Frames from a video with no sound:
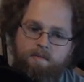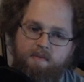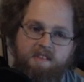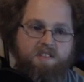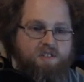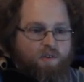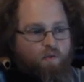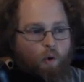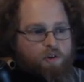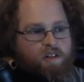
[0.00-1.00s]
It's just
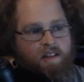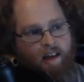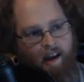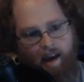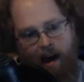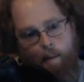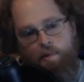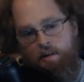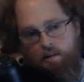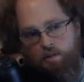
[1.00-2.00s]
unfortunate that I
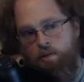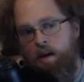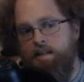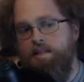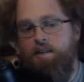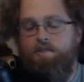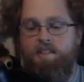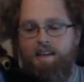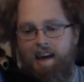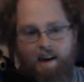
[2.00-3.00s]
happened to not save a
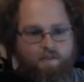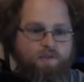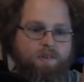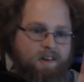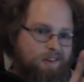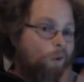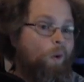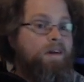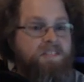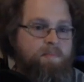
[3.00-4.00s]
state after like the
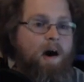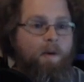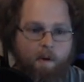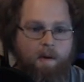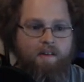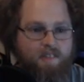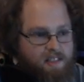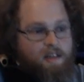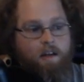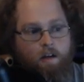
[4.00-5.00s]
one spot where we have to
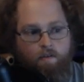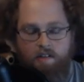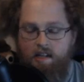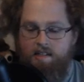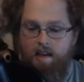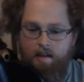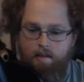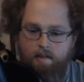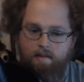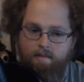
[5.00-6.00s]
sit here for 10 seconds.